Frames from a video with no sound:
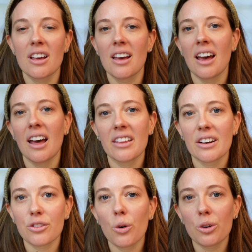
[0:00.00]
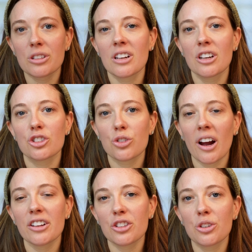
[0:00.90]
And then, of course, try
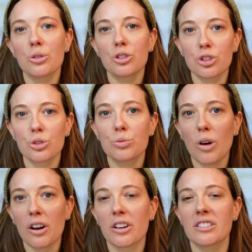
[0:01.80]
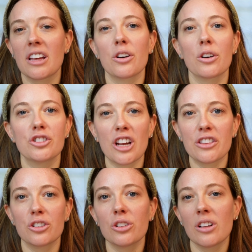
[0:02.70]
to choose products that are
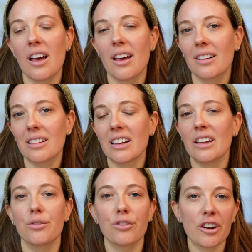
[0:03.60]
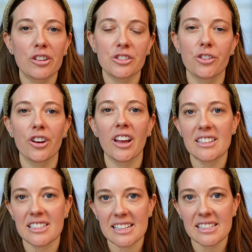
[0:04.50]
gentle, clean, fragrance-free, and
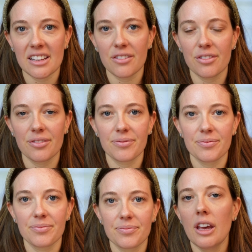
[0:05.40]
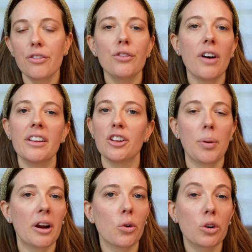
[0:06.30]
sensitive. If you find your
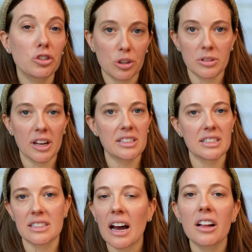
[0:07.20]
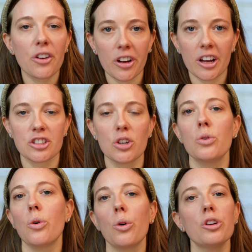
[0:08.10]
perioral dermatitis is not clearing on its own,
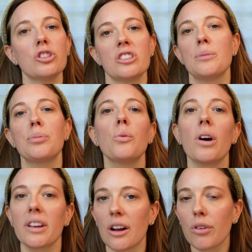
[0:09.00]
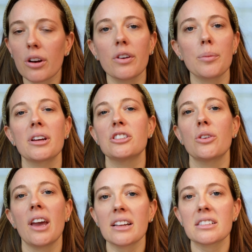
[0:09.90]
or you just simply want to get rid of it because you
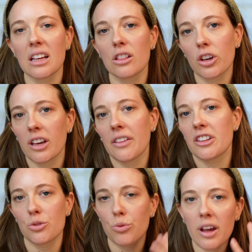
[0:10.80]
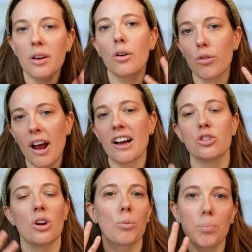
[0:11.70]
can't stand looking at this red rash
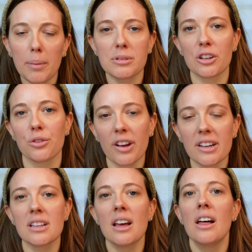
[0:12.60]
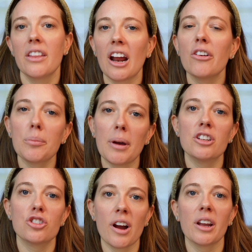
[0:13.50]
or bumps on your face, then I recommend
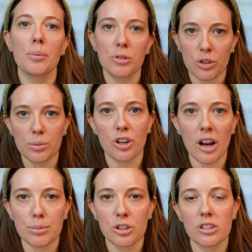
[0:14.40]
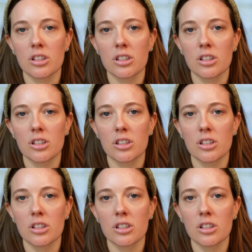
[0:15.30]
trying prescription options.